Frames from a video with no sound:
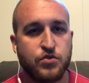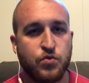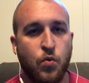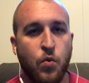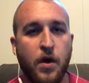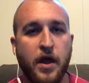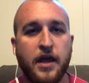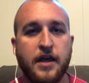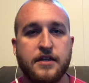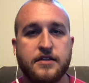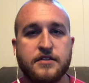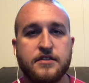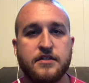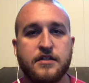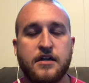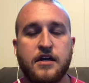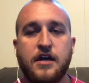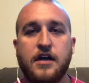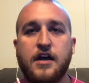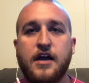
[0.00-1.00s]
wait.
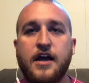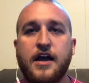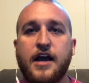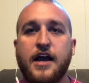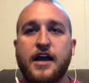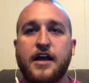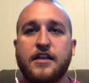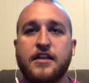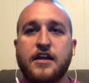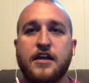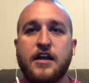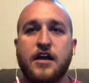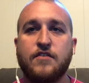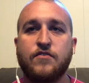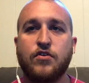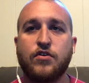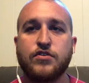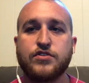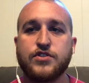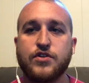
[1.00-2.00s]
And then I've
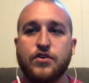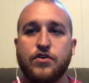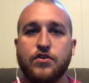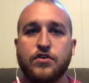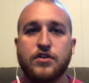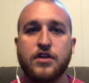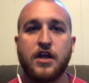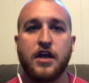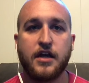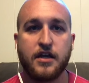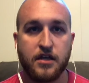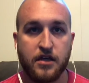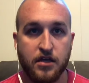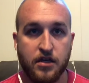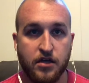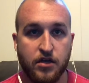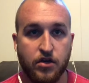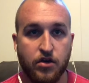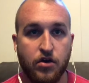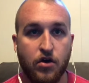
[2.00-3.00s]
also heard like
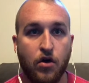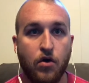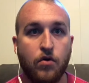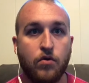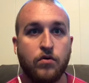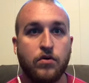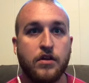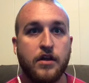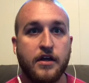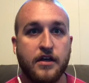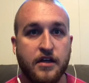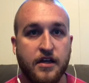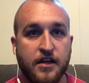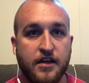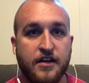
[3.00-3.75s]
go, like